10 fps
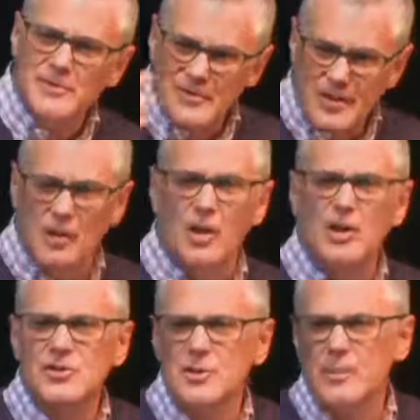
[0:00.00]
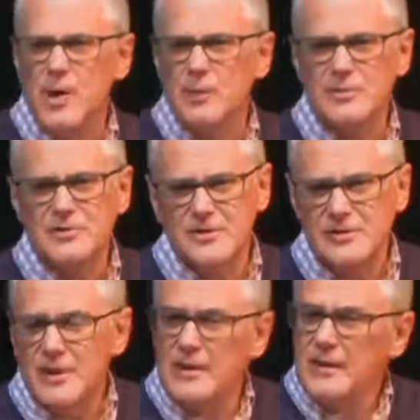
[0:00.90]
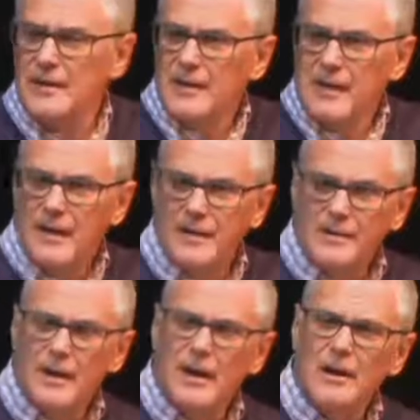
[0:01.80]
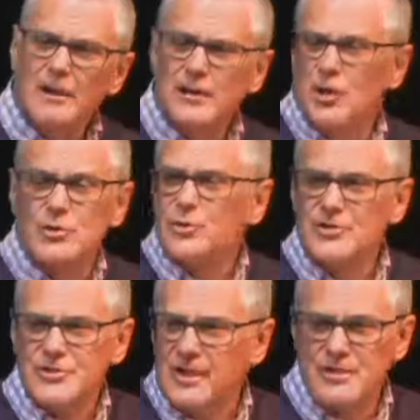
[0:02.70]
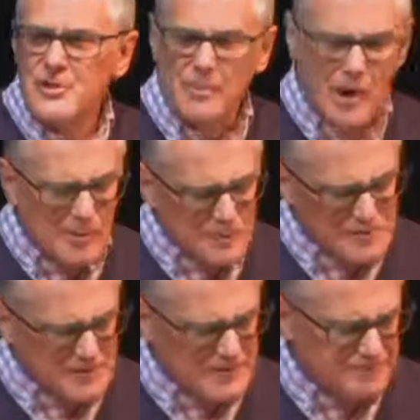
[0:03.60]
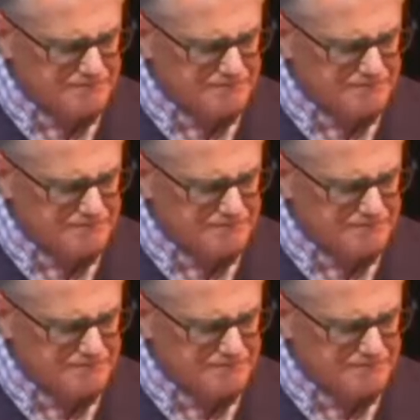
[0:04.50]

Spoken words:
and psychology departments and cultural studies departments.